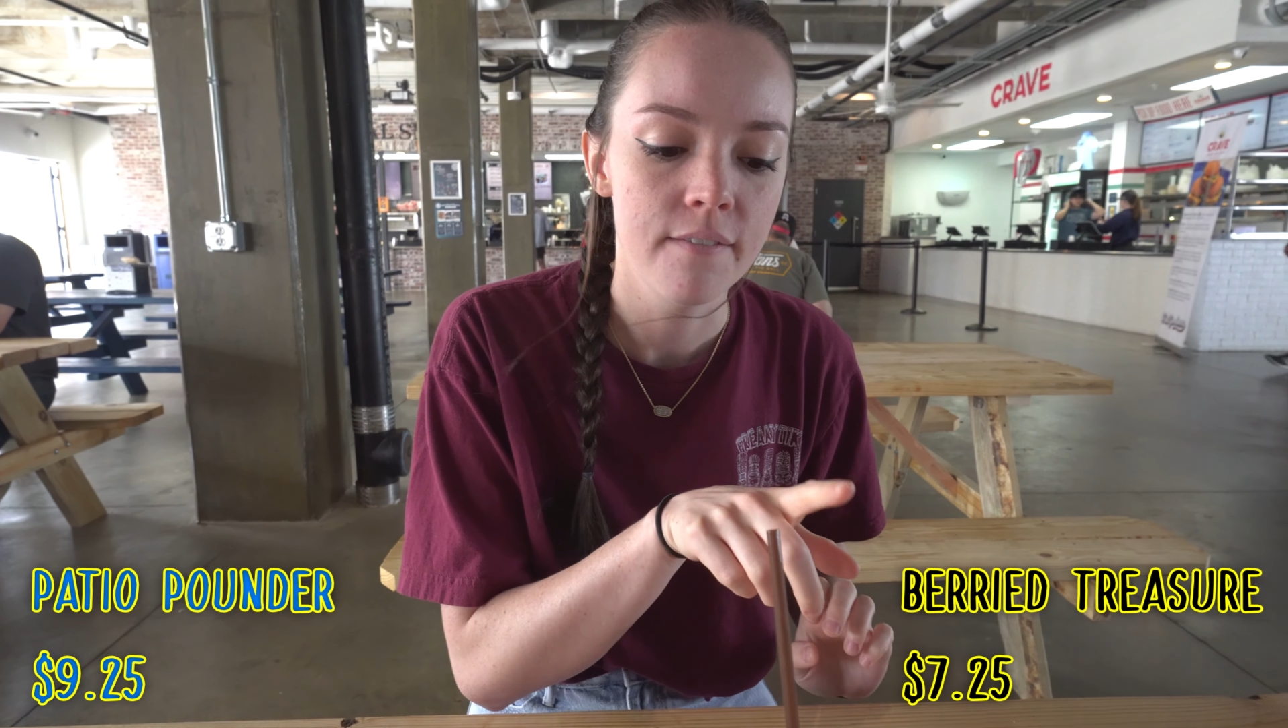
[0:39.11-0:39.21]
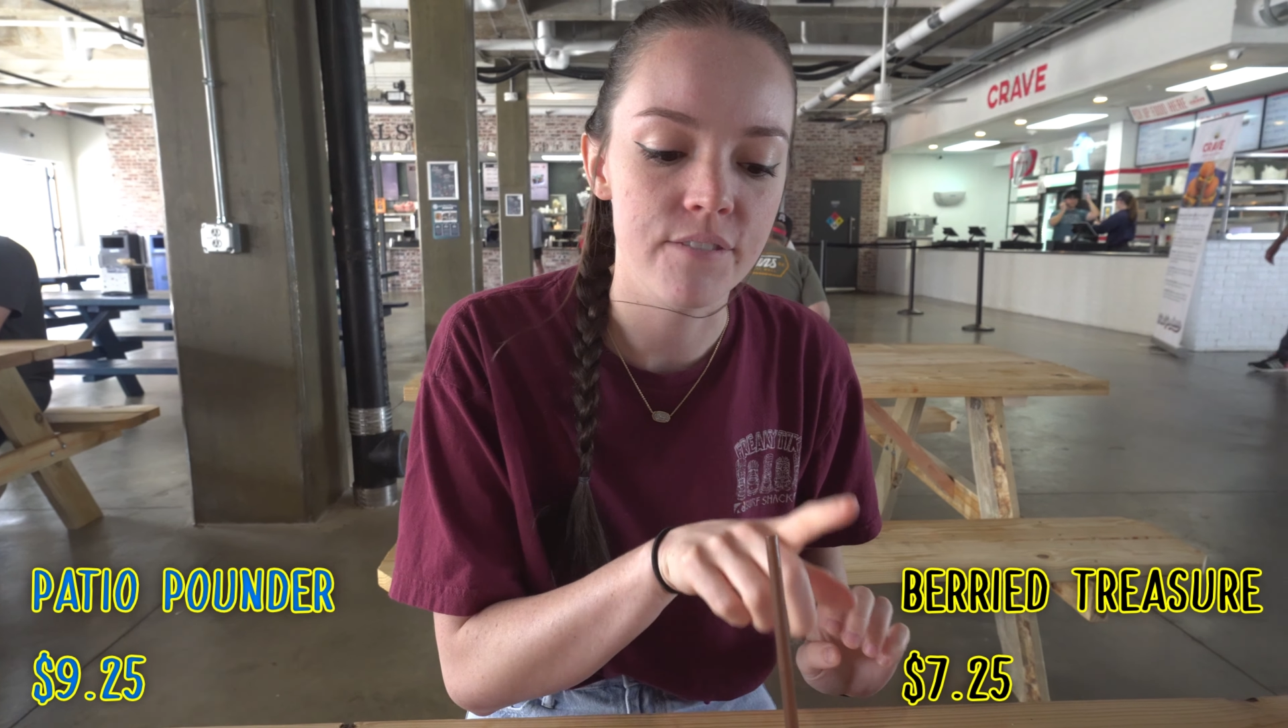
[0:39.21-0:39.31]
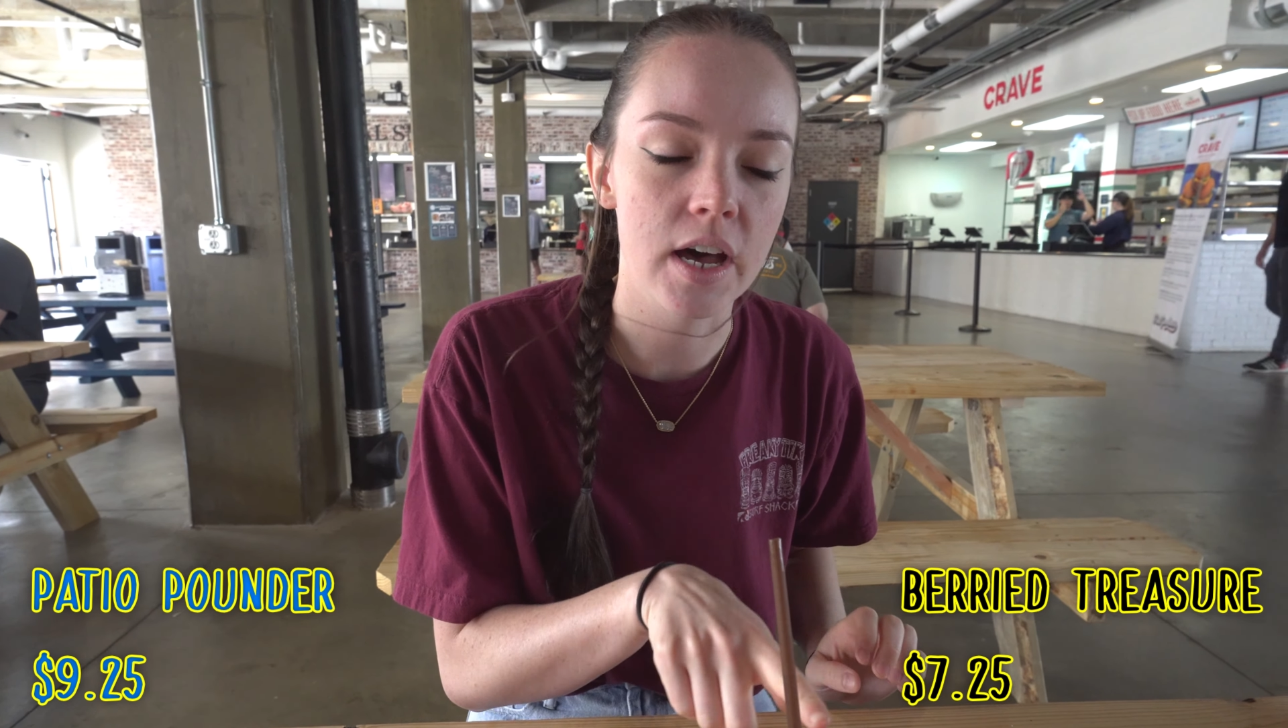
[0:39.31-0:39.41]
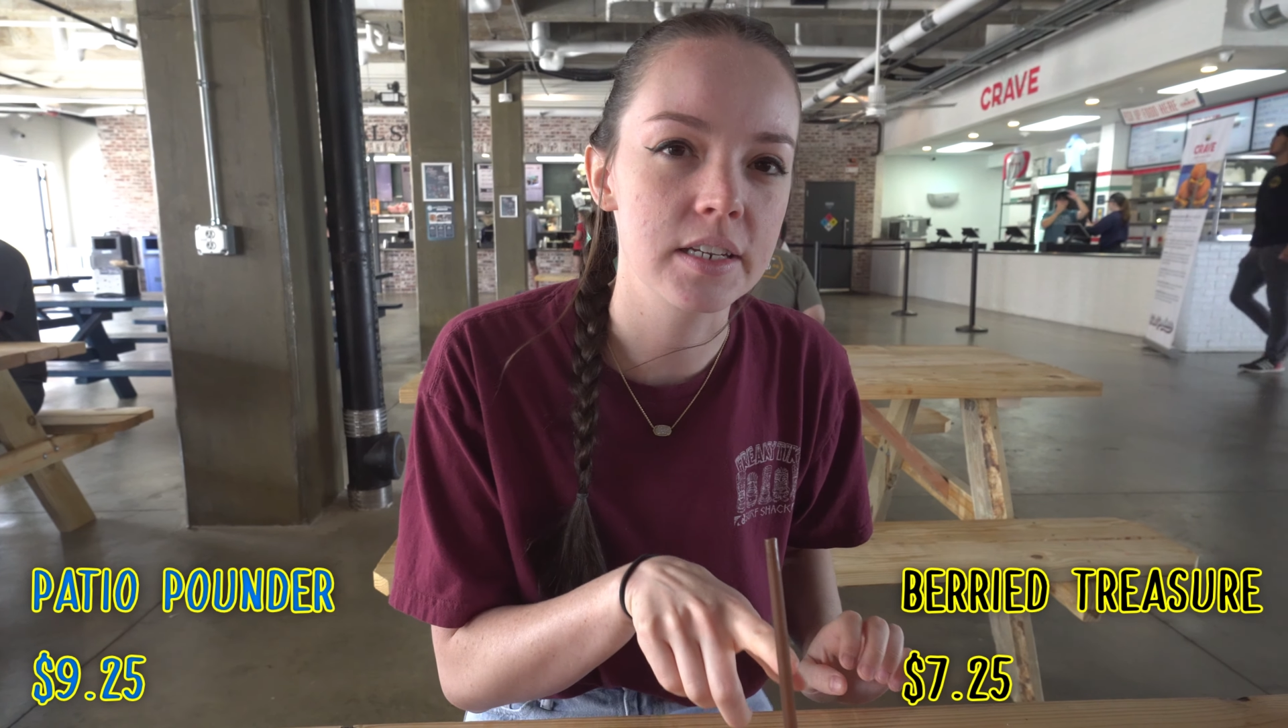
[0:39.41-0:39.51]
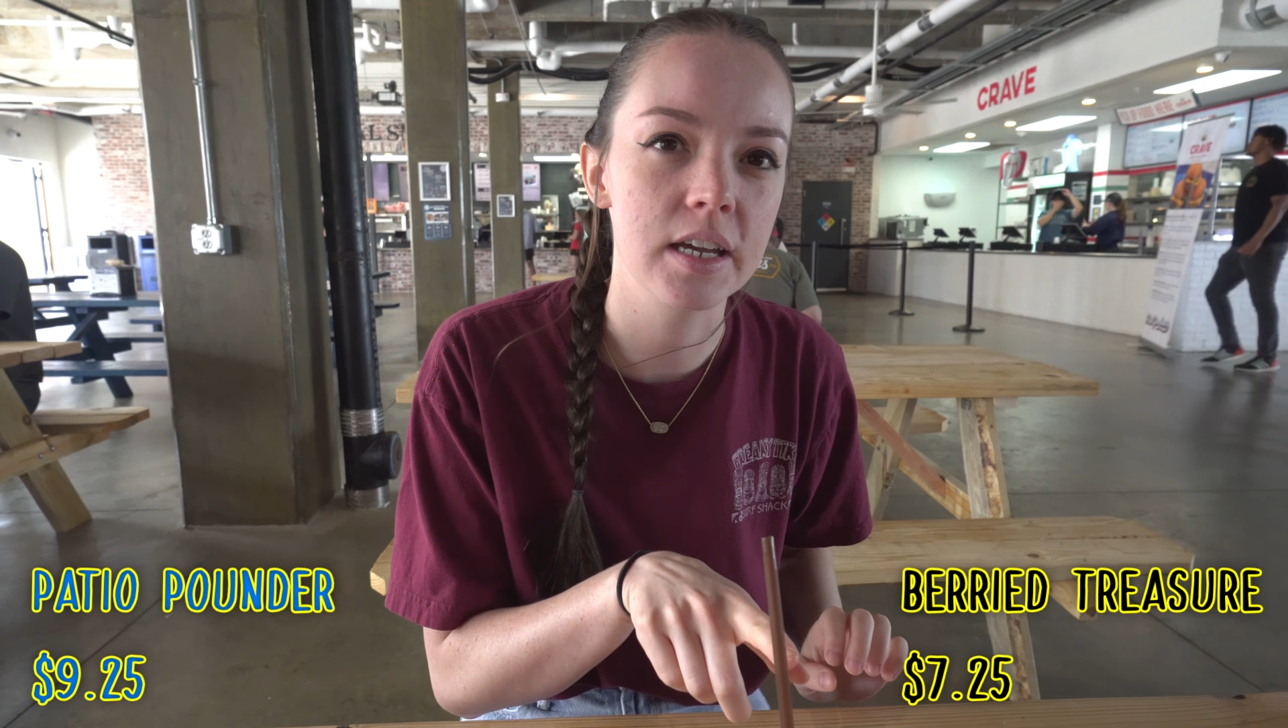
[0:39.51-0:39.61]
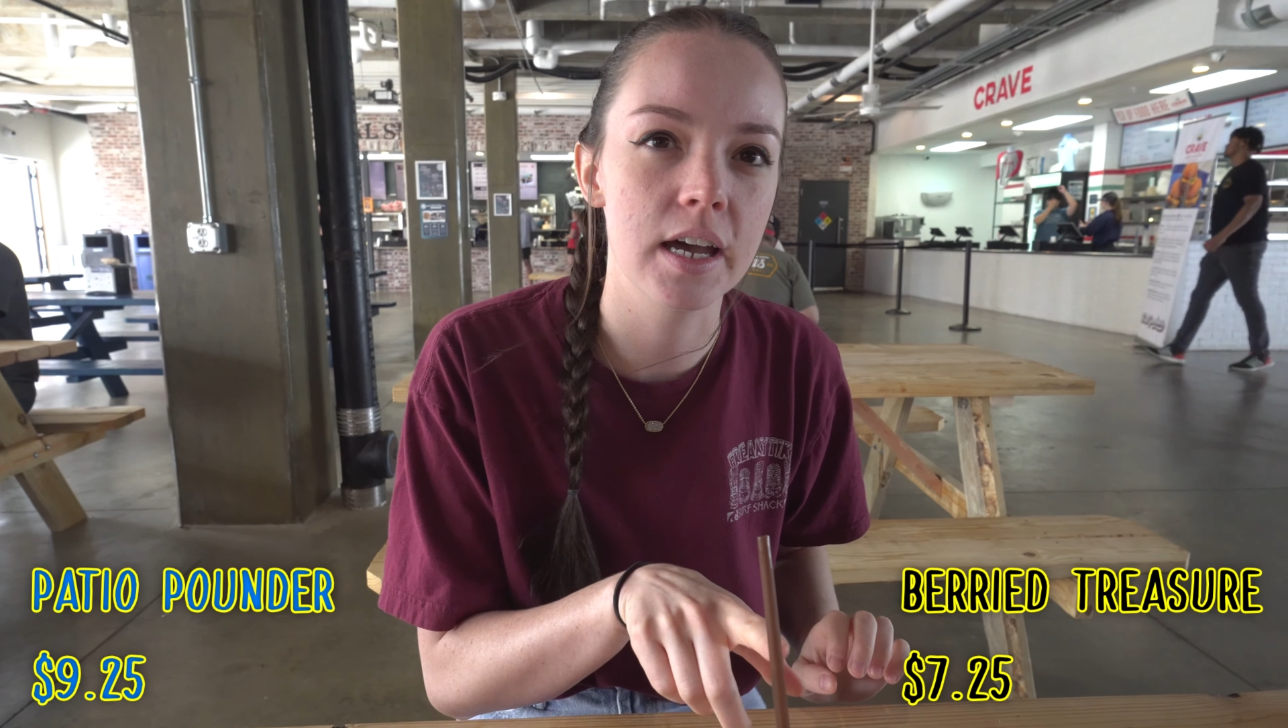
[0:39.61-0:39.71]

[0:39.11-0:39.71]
vodka